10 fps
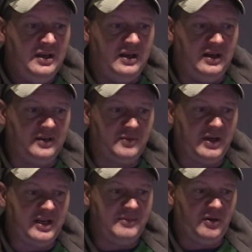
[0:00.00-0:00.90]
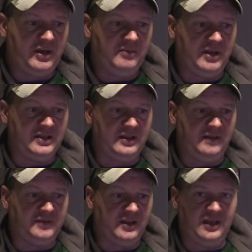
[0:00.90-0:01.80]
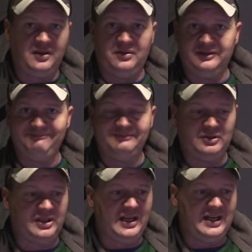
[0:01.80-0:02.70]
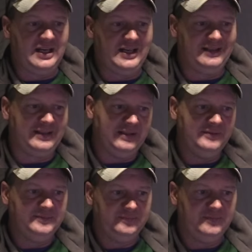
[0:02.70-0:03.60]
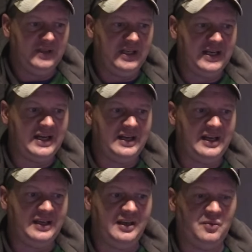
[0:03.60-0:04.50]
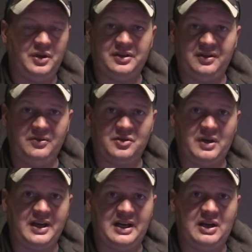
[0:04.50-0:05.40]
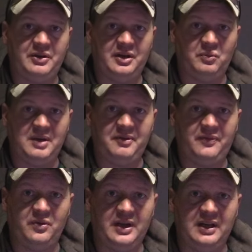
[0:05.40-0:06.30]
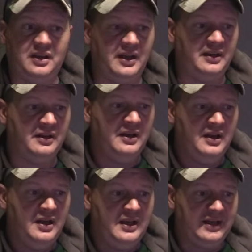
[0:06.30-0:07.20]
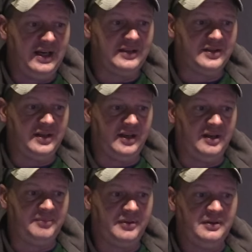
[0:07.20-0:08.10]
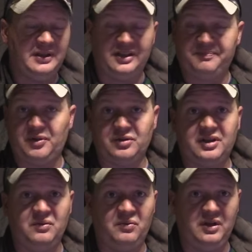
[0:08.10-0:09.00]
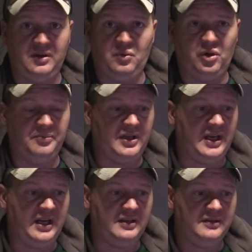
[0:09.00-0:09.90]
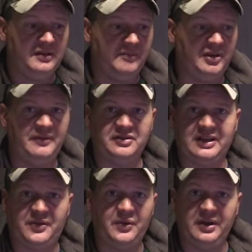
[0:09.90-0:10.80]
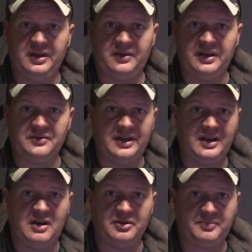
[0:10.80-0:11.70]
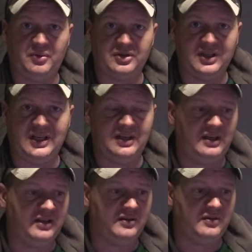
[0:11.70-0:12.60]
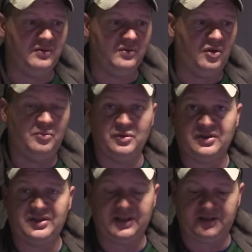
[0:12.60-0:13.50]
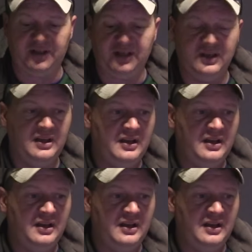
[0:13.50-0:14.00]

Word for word: Uh, so I came out here myself today going, okay, I got I got an idea what to do, so I got out here way before daylight, got set up. It's supposed to get really warm today. I believe it's like 30 degrees right now. It's supposed to get into almost 60.